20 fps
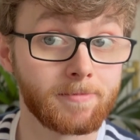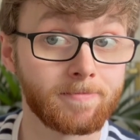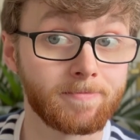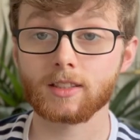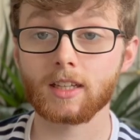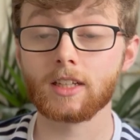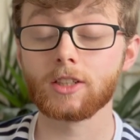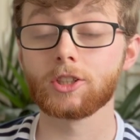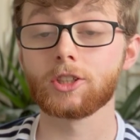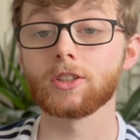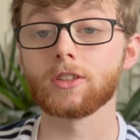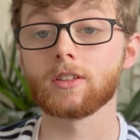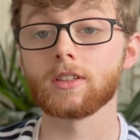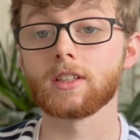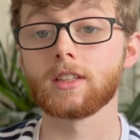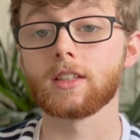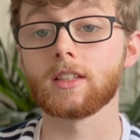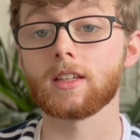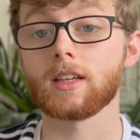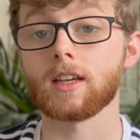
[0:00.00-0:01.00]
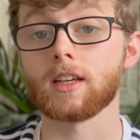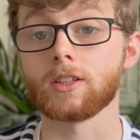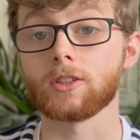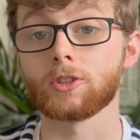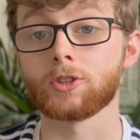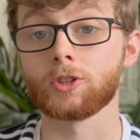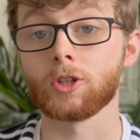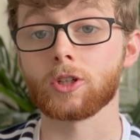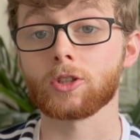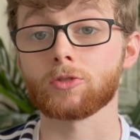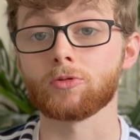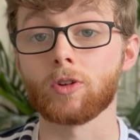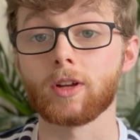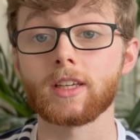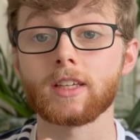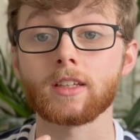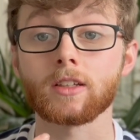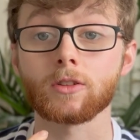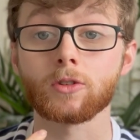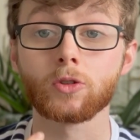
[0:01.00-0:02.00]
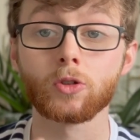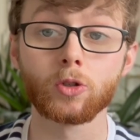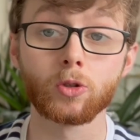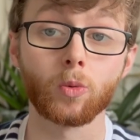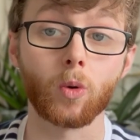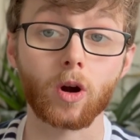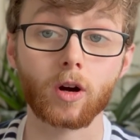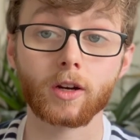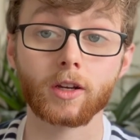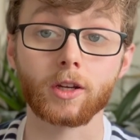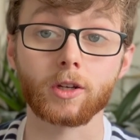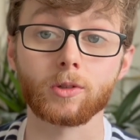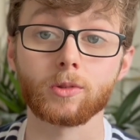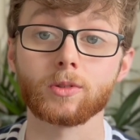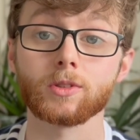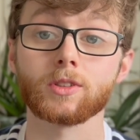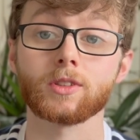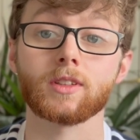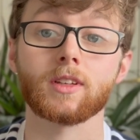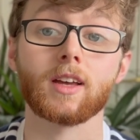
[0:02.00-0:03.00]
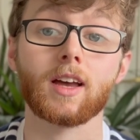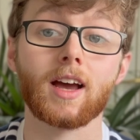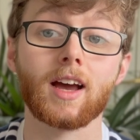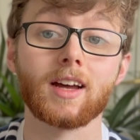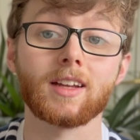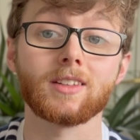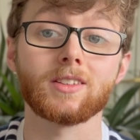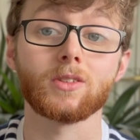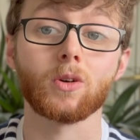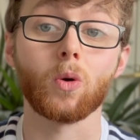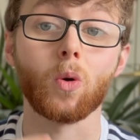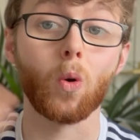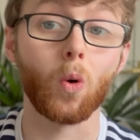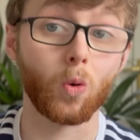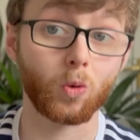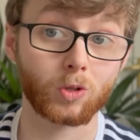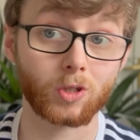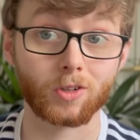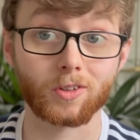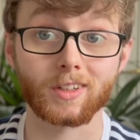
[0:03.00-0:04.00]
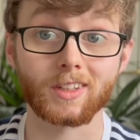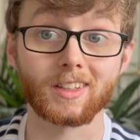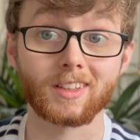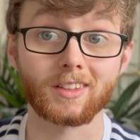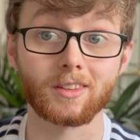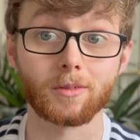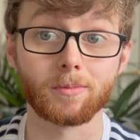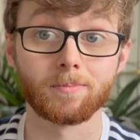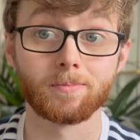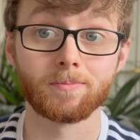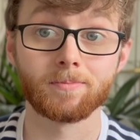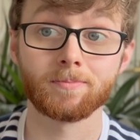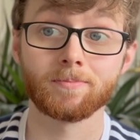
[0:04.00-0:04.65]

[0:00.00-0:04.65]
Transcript: Essentially, it's just writing 2 workouts and alternating them.